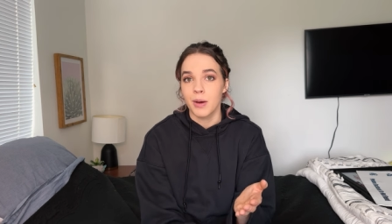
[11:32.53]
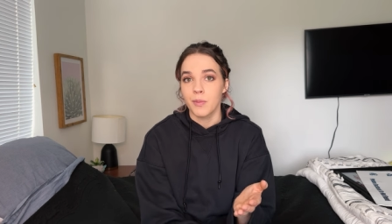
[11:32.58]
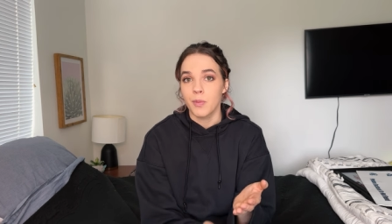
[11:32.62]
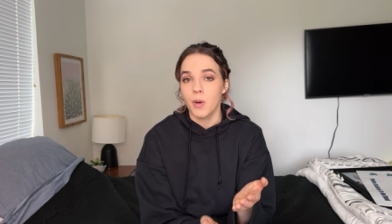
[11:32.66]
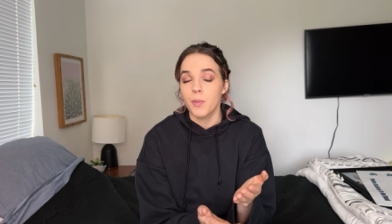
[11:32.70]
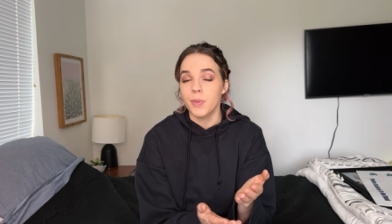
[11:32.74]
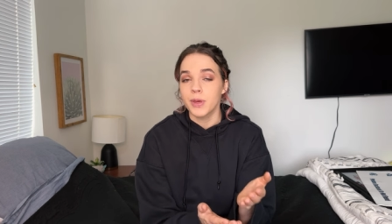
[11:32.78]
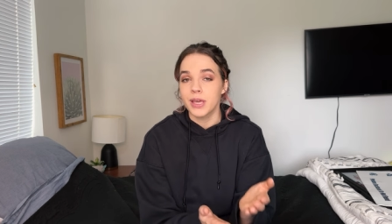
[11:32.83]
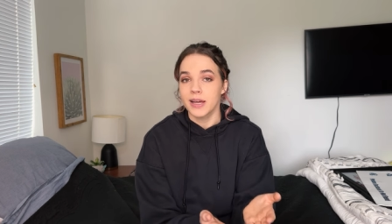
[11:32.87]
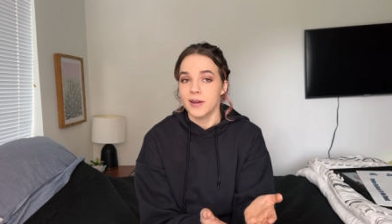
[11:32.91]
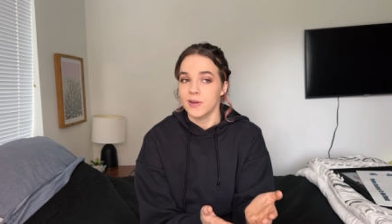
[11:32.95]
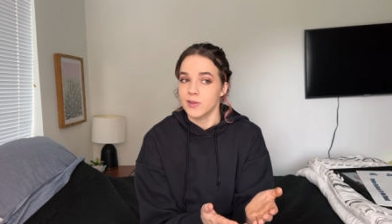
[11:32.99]
But
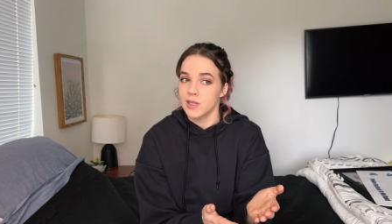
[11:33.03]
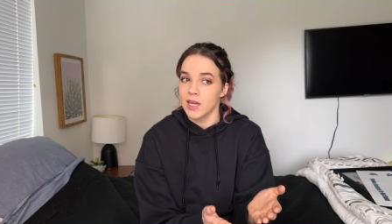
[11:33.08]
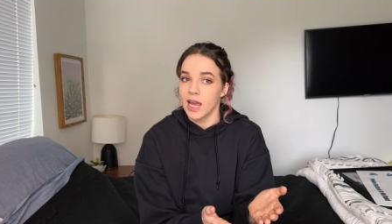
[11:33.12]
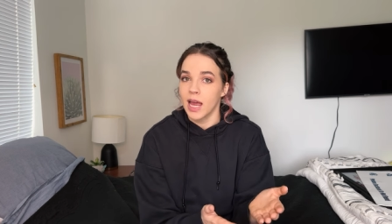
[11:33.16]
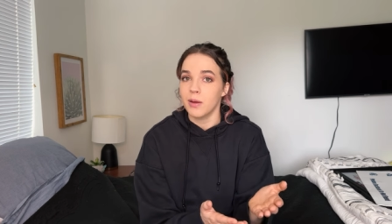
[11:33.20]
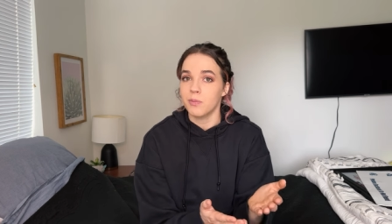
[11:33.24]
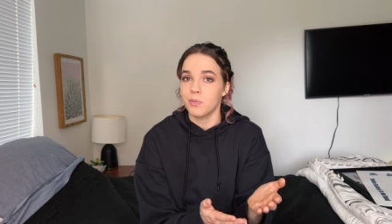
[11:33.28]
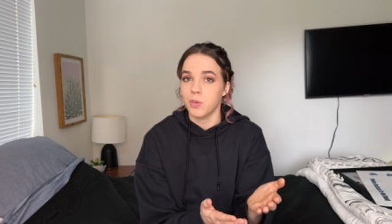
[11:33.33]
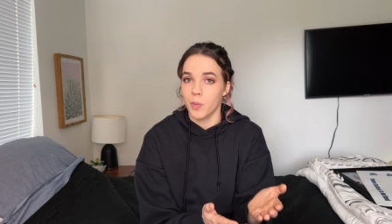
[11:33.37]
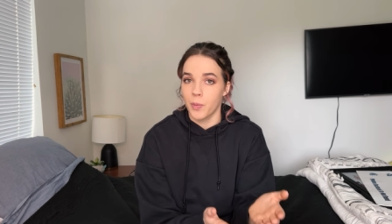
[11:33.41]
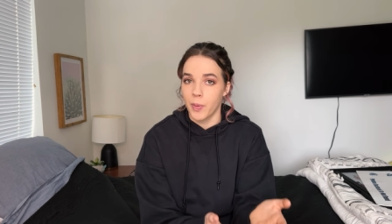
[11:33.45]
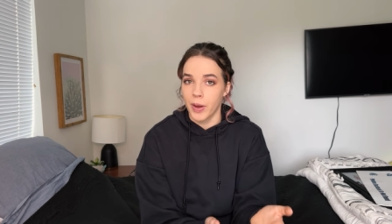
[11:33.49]
because I
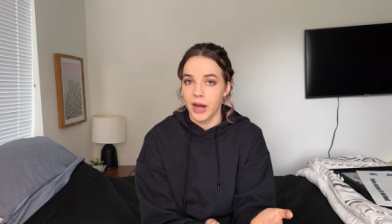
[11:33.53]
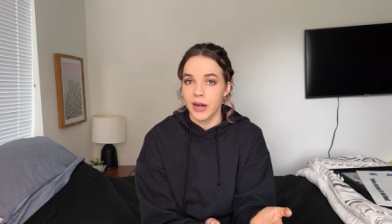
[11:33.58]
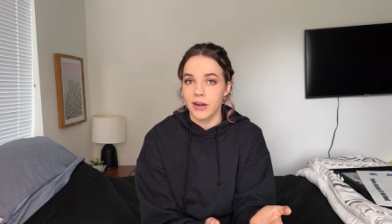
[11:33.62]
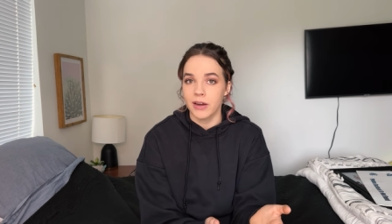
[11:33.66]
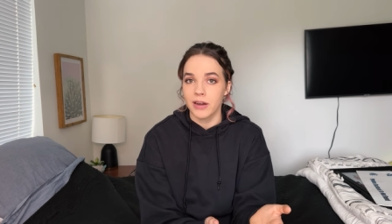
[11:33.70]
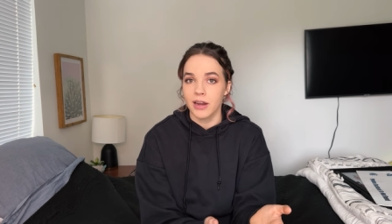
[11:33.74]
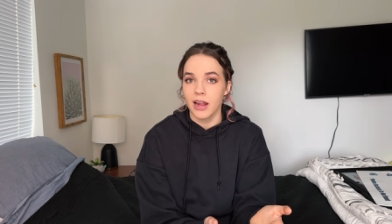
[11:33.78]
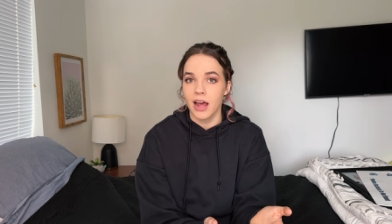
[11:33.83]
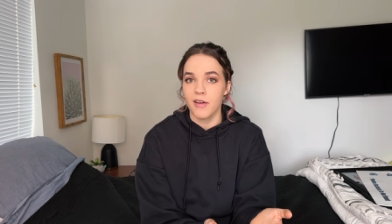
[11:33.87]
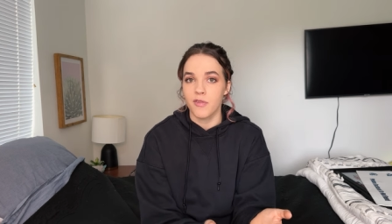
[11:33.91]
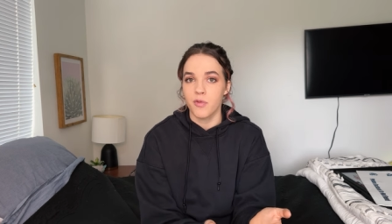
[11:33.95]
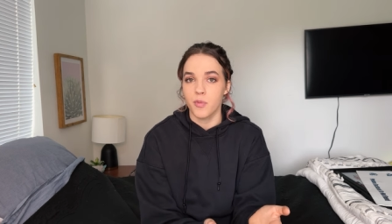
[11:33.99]
had prepared
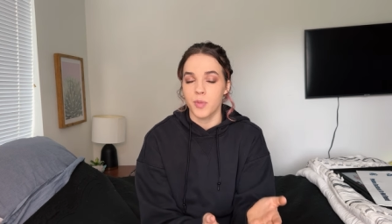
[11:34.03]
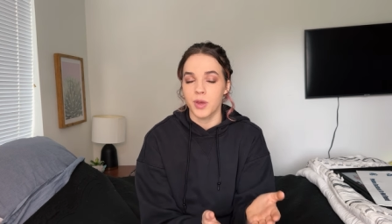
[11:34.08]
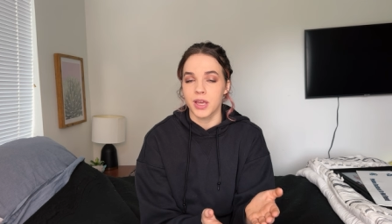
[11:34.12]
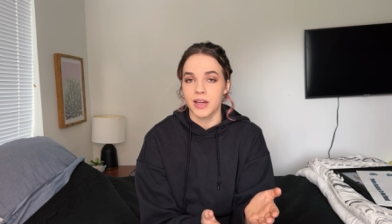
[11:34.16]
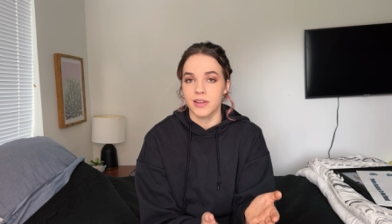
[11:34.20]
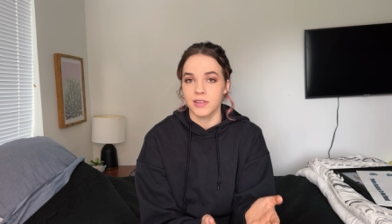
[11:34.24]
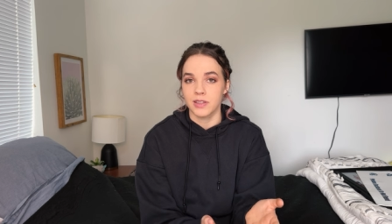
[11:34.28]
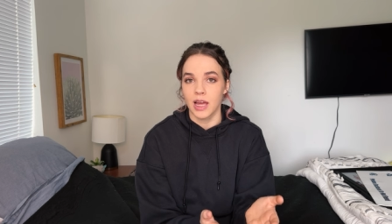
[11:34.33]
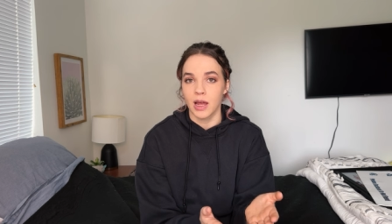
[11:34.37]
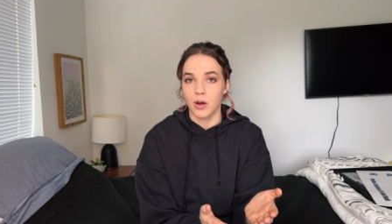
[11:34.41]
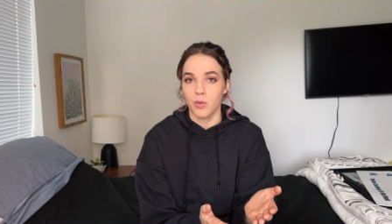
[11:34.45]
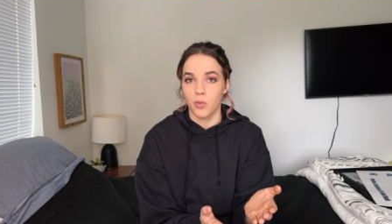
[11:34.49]
enough,
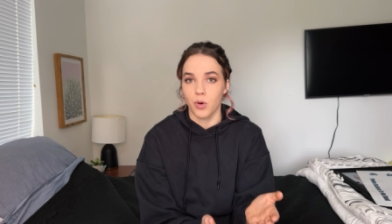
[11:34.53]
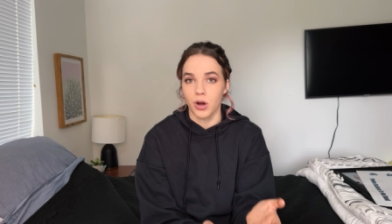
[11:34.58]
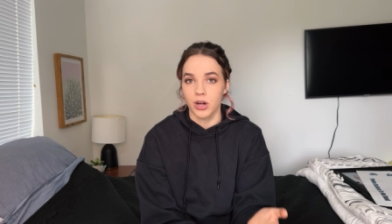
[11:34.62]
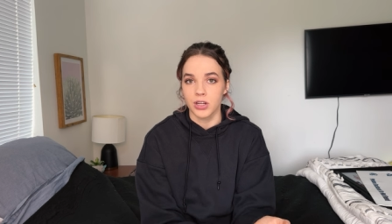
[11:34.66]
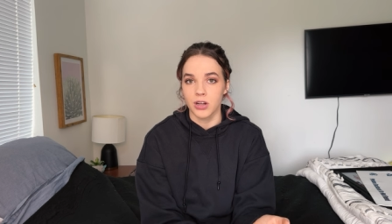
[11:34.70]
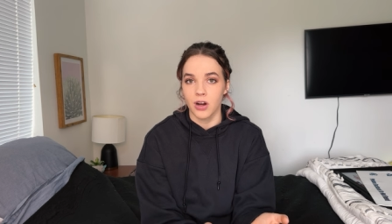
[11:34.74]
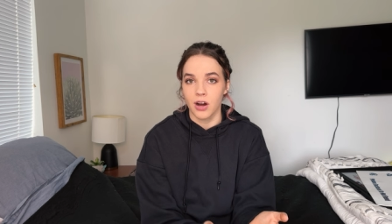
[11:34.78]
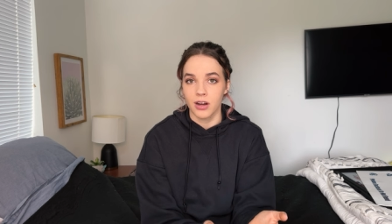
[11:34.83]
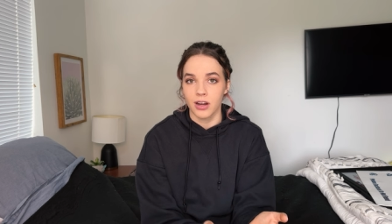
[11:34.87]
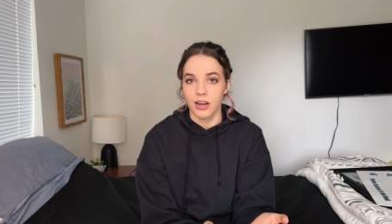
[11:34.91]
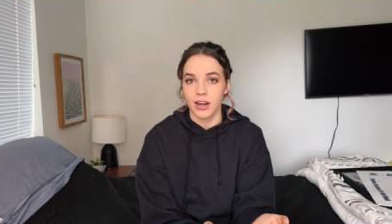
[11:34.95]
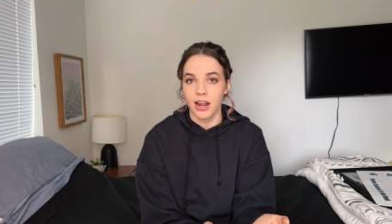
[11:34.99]
because I had worked
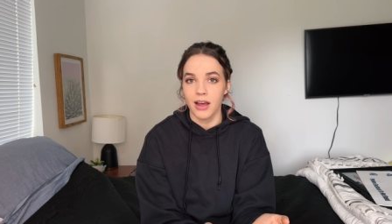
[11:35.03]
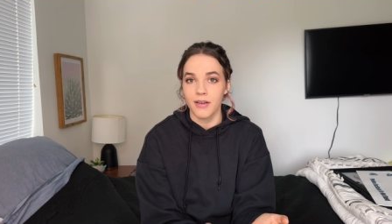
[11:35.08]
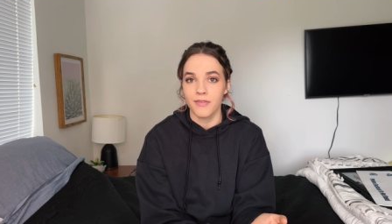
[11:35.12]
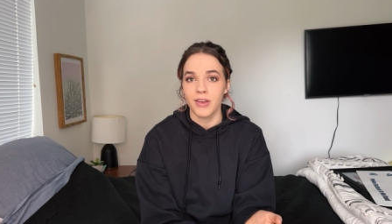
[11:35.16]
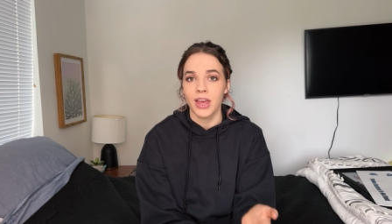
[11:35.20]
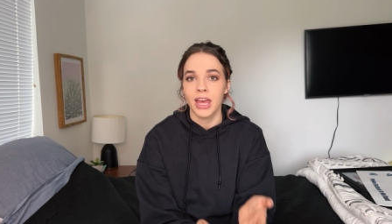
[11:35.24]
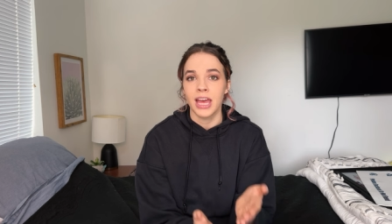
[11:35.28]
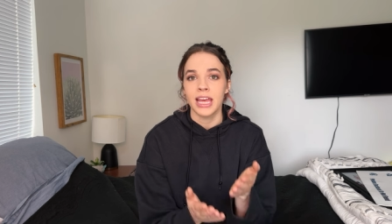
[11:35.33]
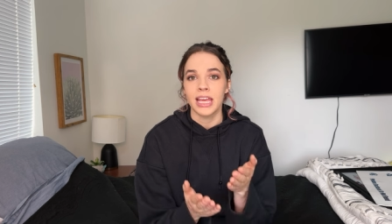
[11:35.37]
hard enough,